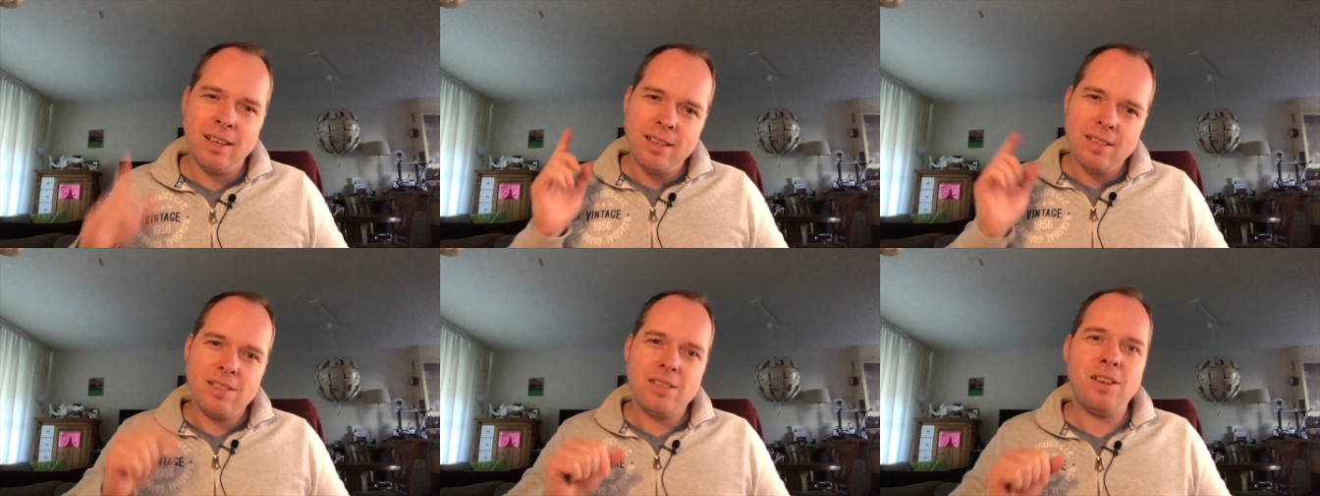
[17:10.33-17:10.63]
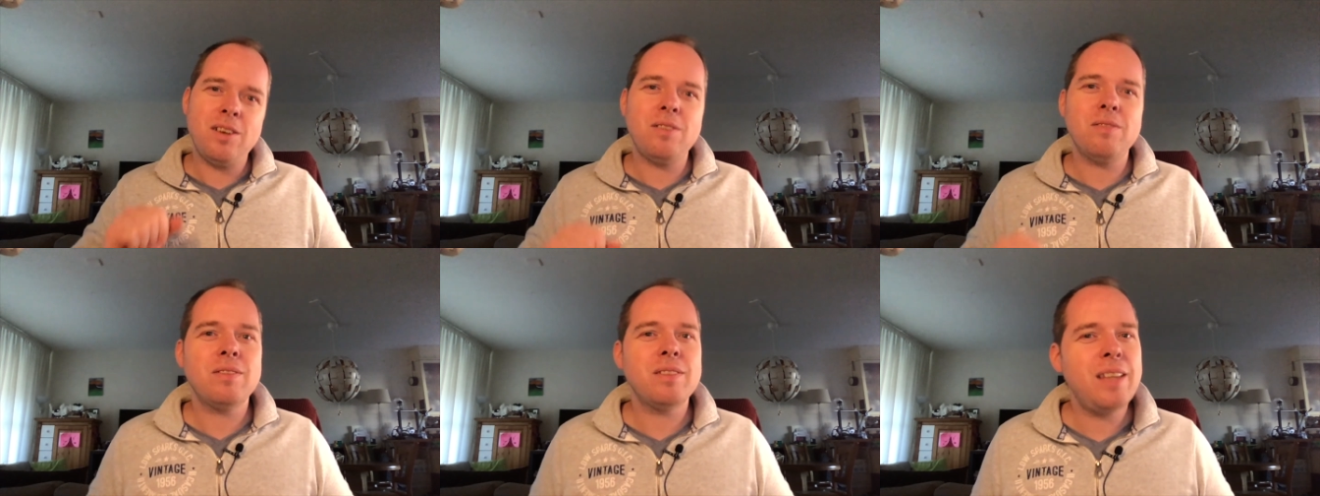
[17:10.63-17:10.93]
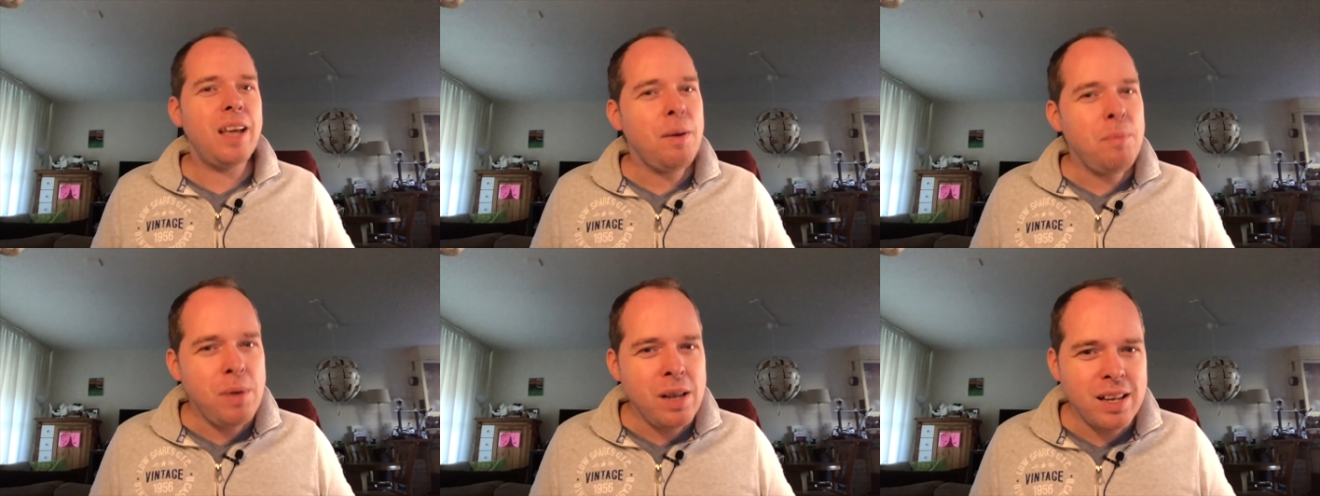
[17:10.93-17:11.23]
So
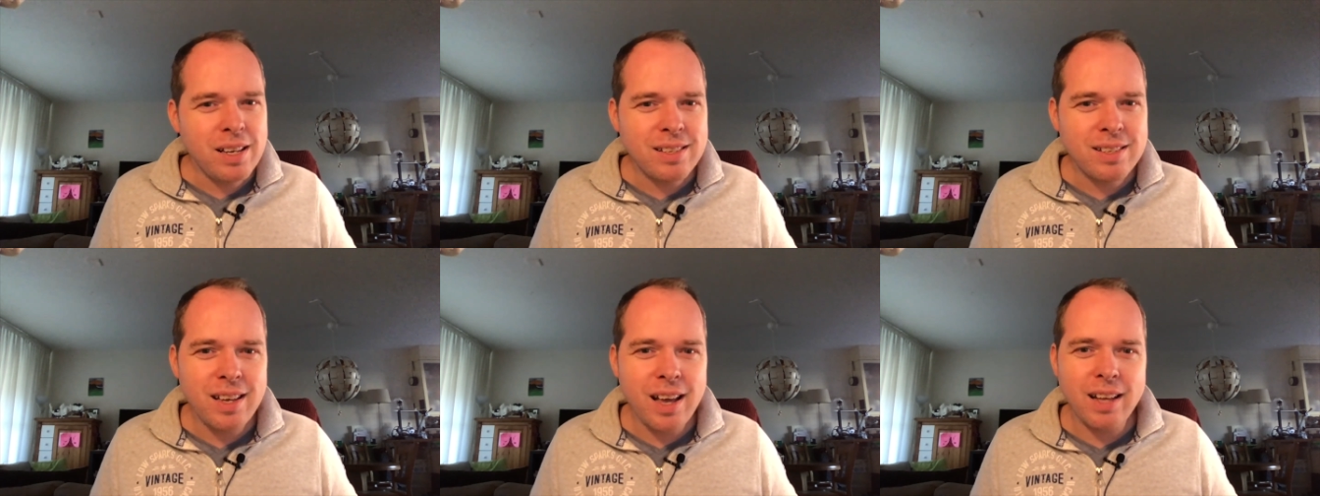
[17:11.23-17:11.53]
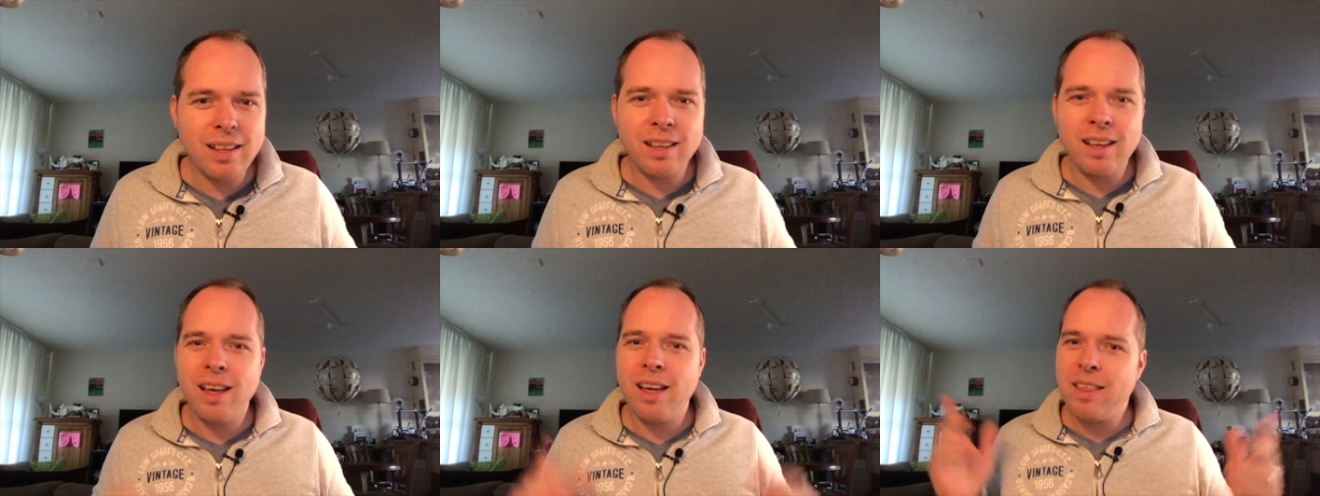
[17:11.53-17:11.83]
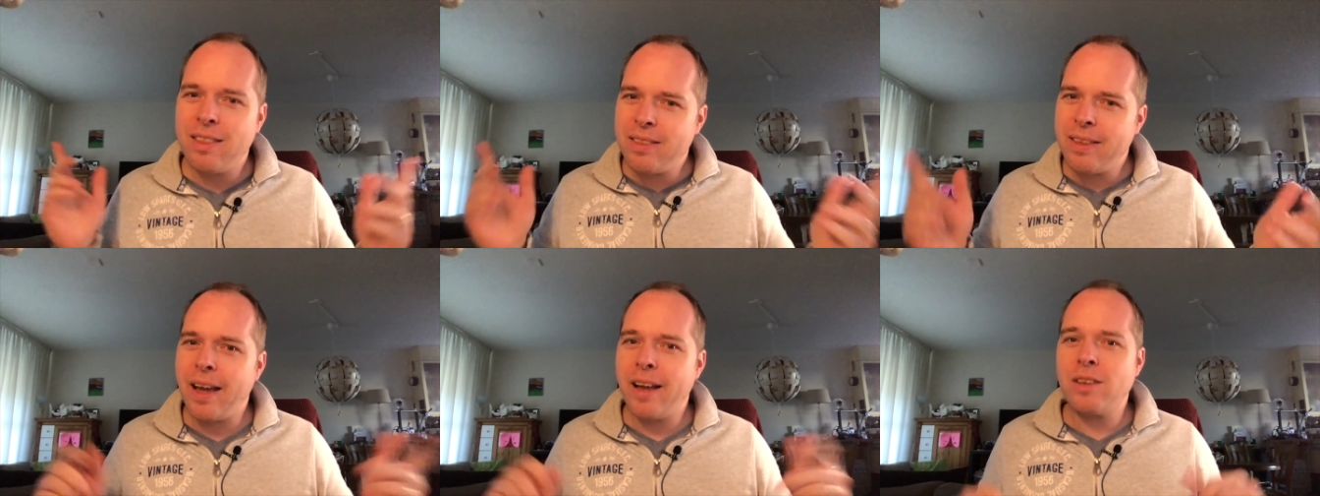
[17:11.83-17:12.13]
that being said,
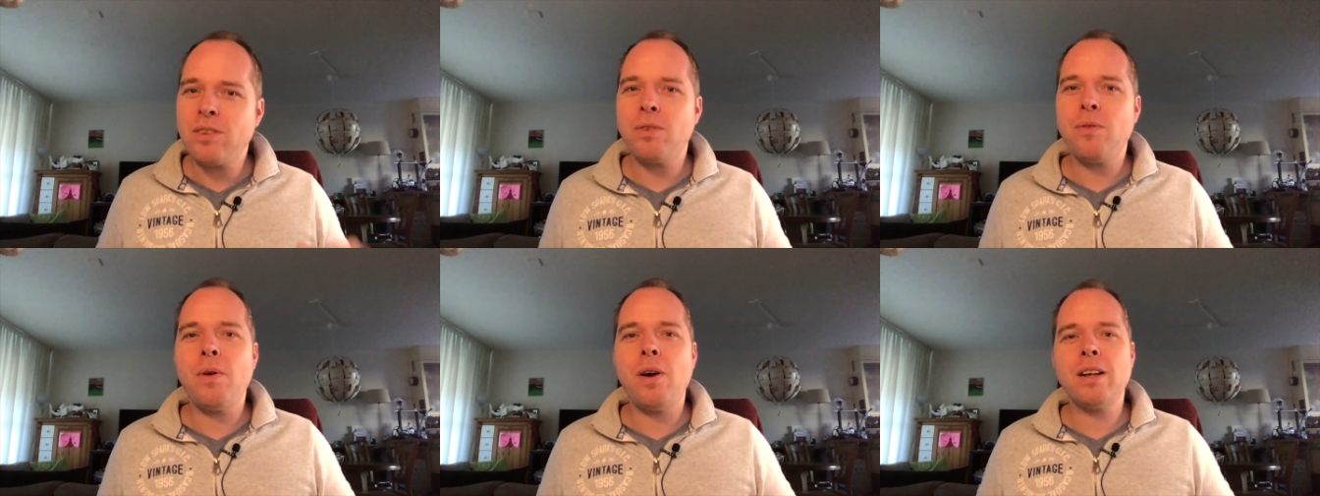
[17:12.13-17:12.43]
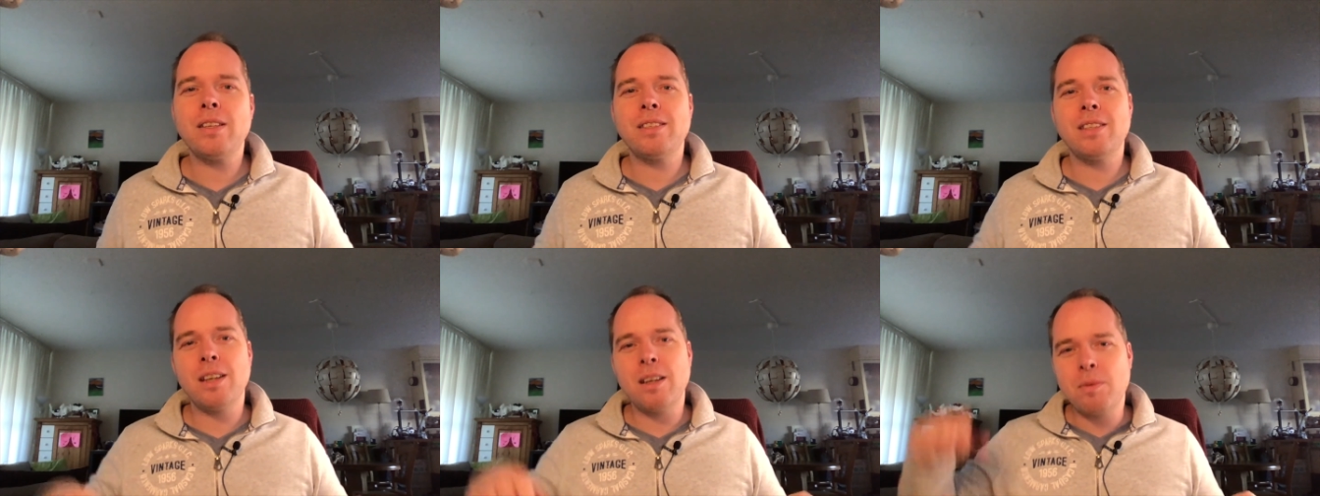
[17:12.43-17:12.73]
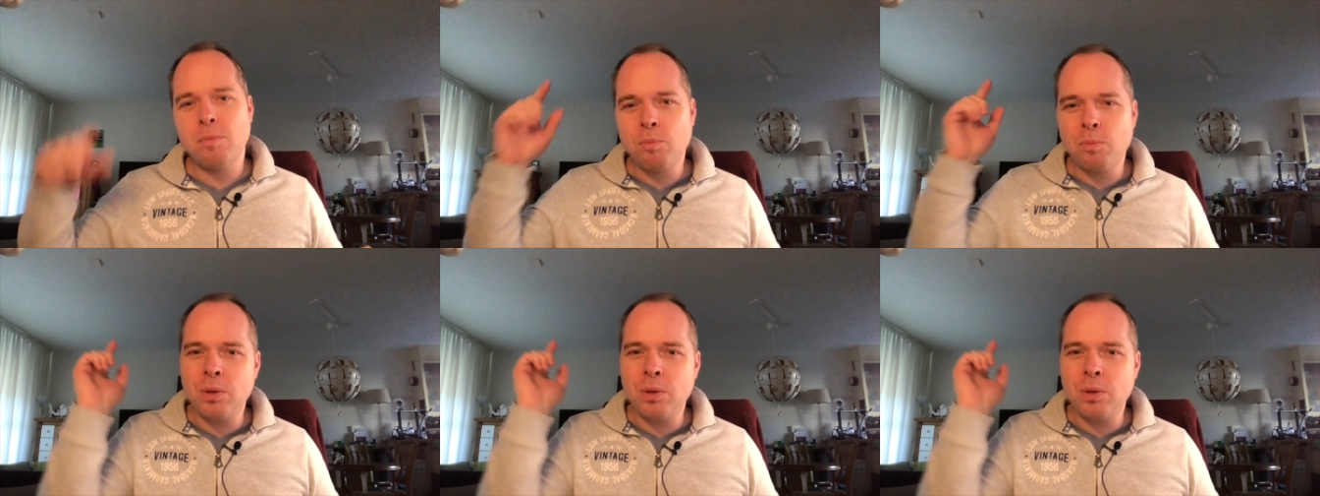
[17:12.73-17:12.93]
thanks for watching.